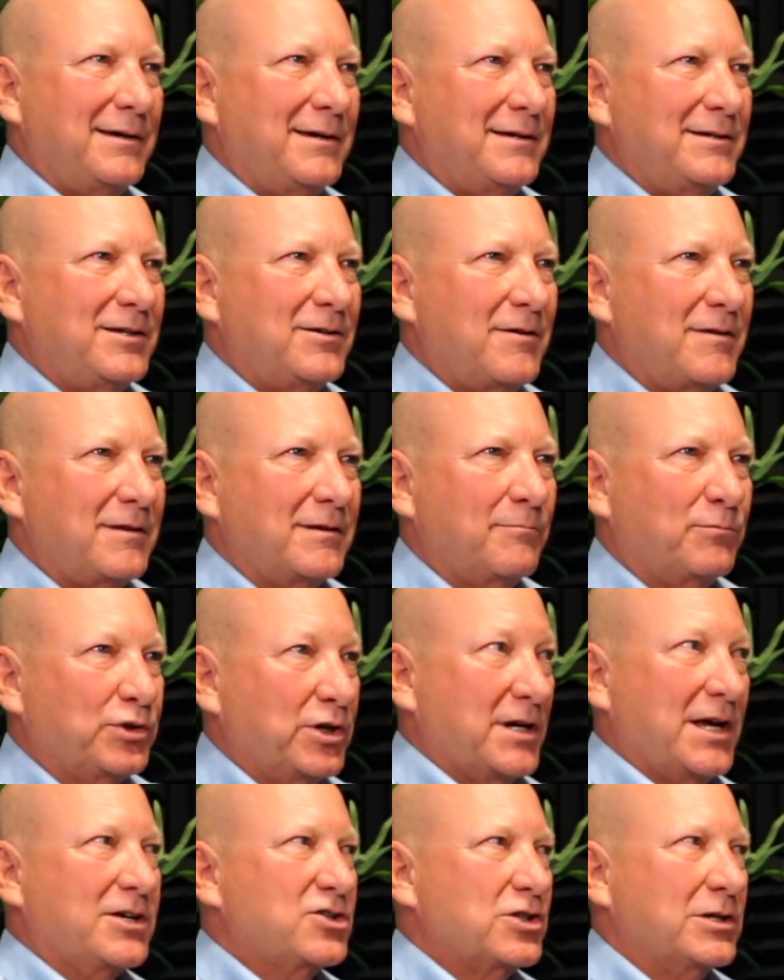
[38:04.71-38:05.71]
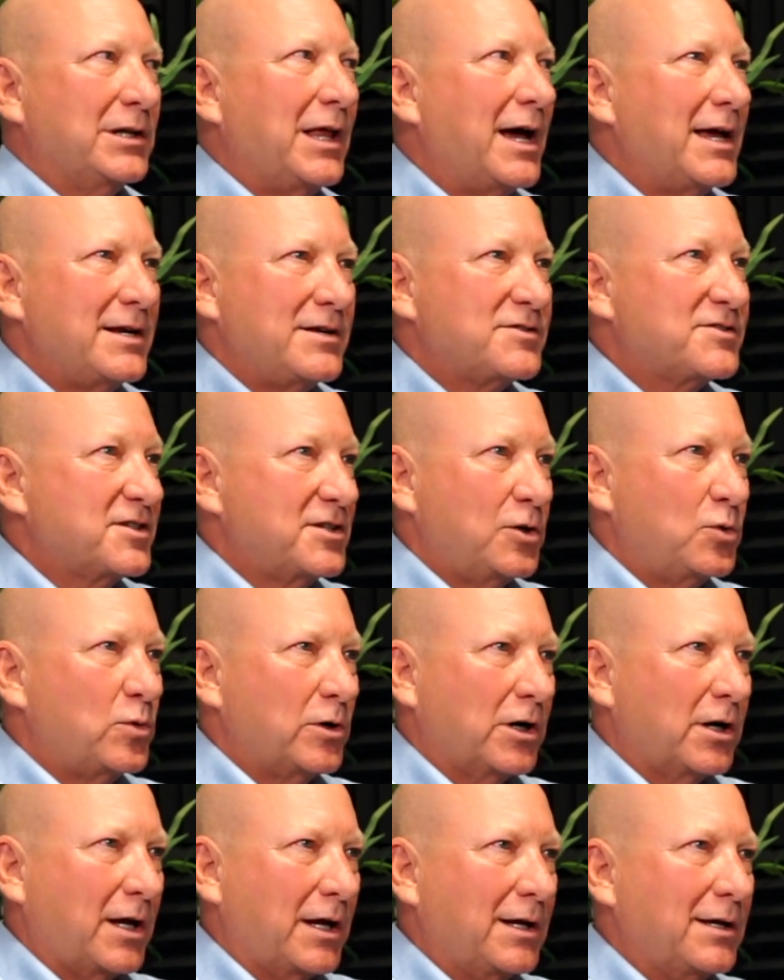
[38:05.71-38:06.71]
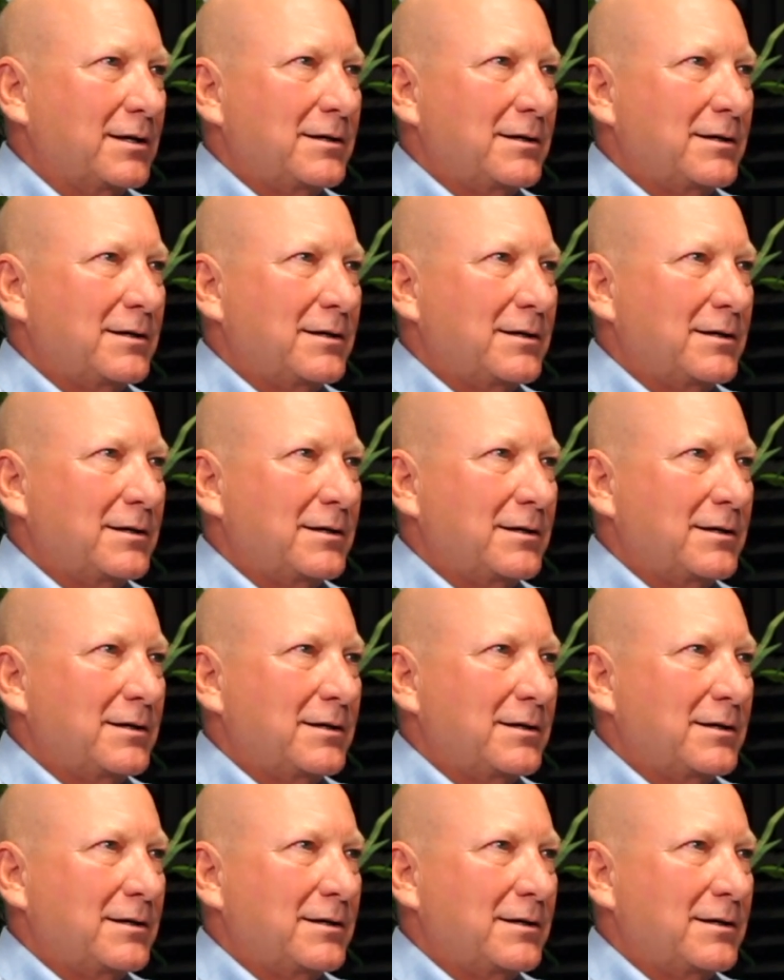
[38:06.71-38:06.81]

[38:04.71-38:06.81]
you know, the production line is still working?